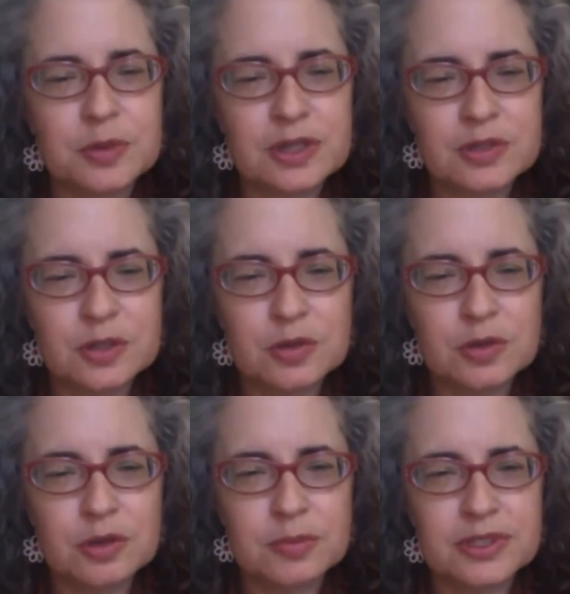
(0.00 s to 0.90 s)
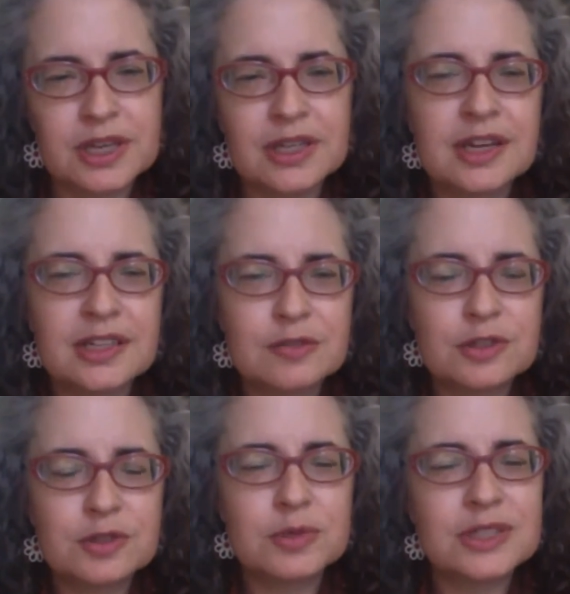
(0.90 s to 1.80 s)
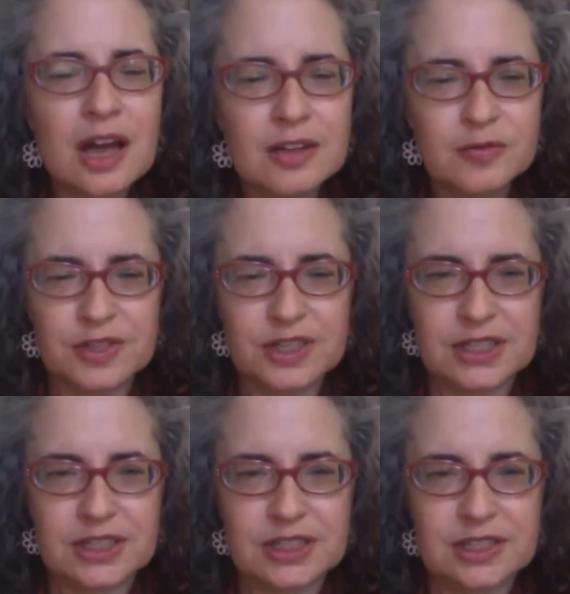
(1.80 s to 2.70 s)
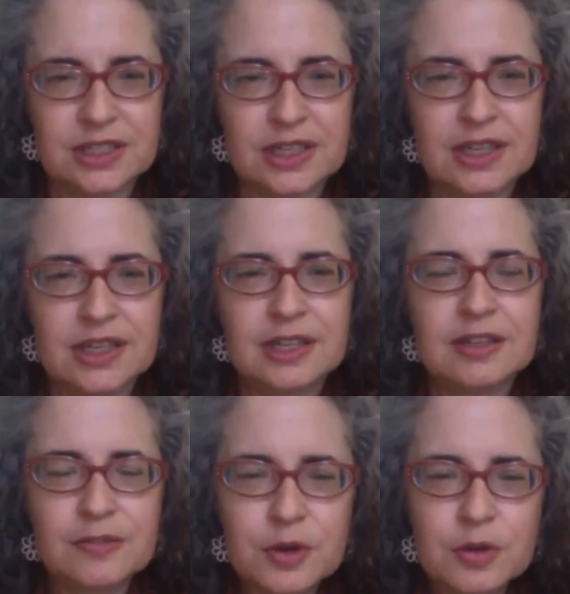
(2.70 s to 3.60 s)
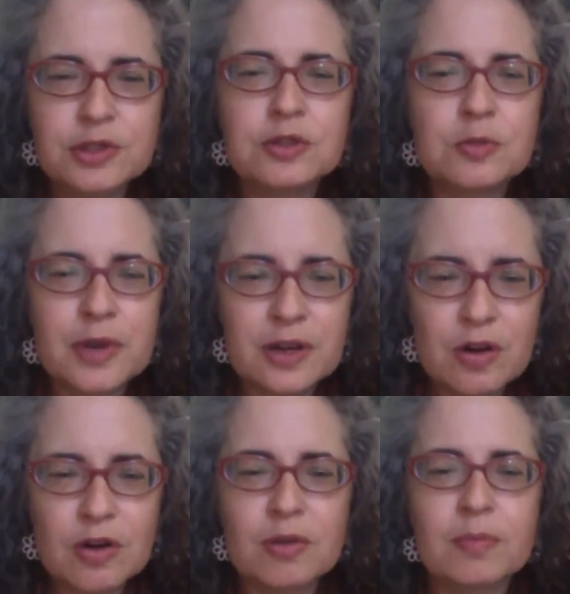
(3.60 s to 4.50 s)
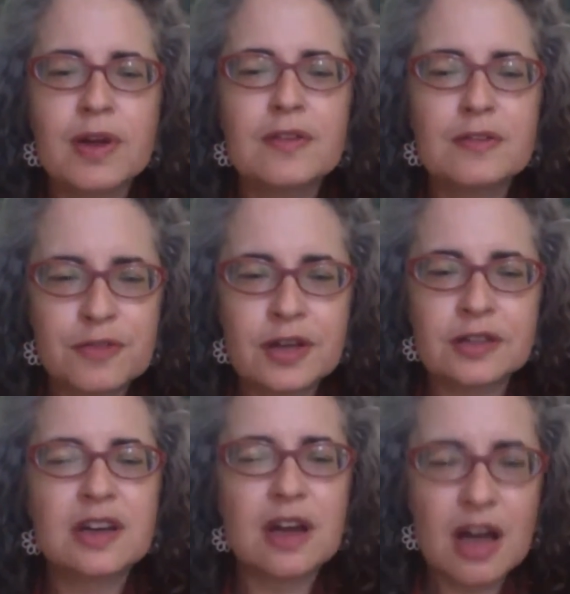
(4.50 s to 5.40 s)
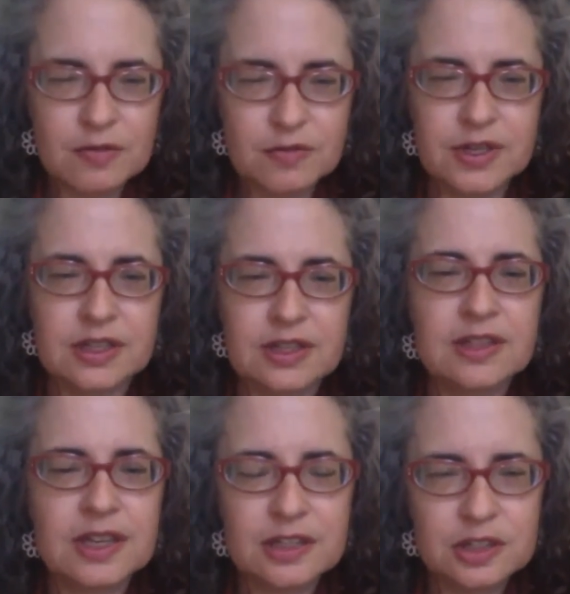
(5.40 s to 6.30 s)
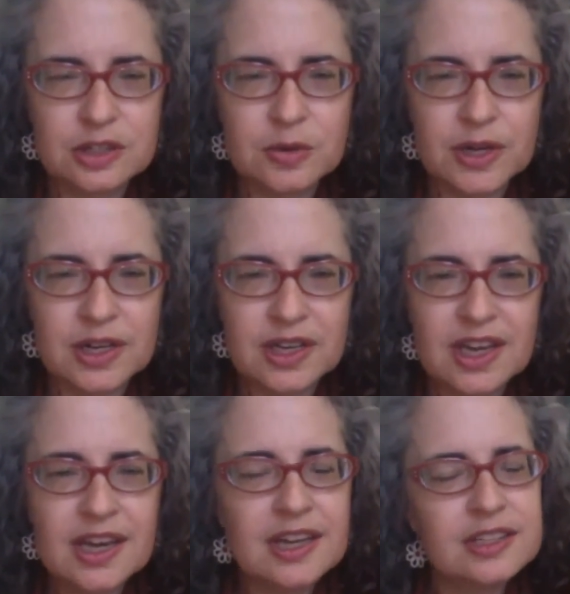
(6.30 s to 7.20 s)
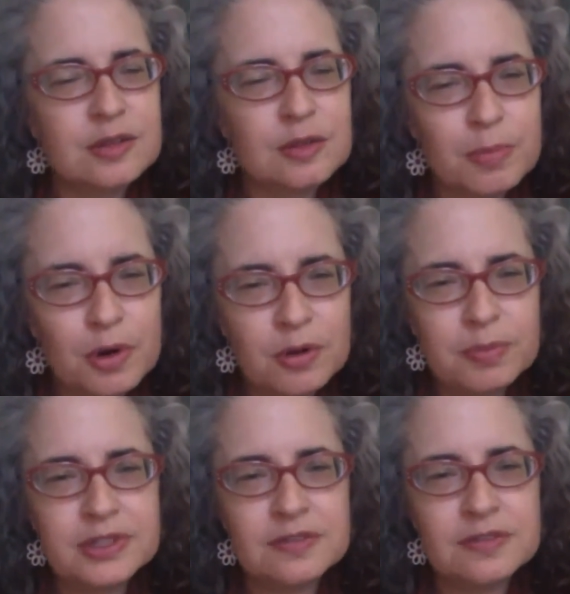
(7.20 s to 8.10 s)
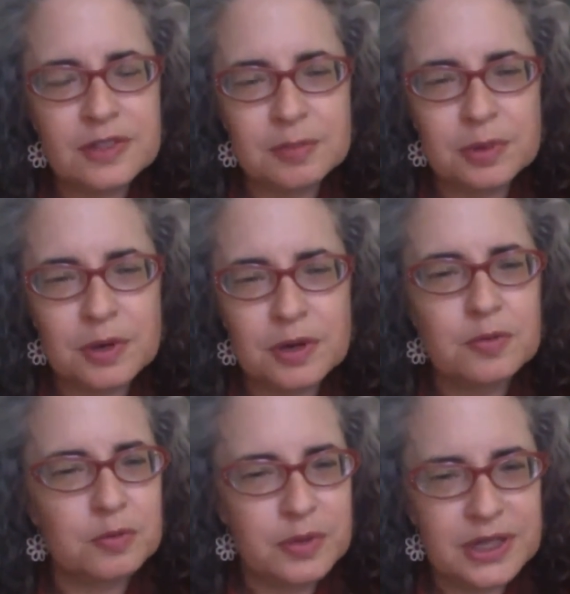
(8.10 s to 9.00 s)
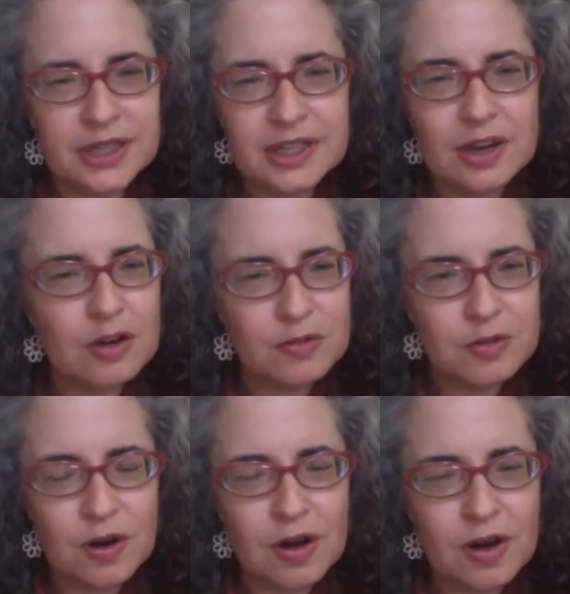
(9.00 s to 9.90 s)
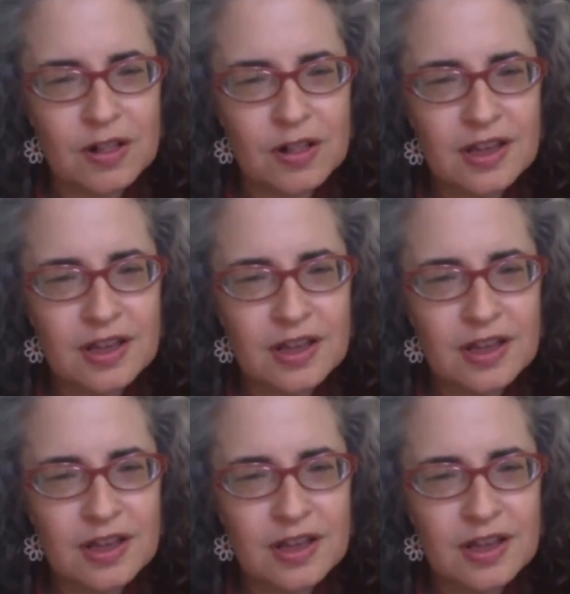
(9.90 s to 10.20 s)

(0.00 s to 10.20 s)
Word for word: those 2 groups, and that difference was confidence. The folks who went home felt confident that they could do it. And so the purpose of this book, really overall,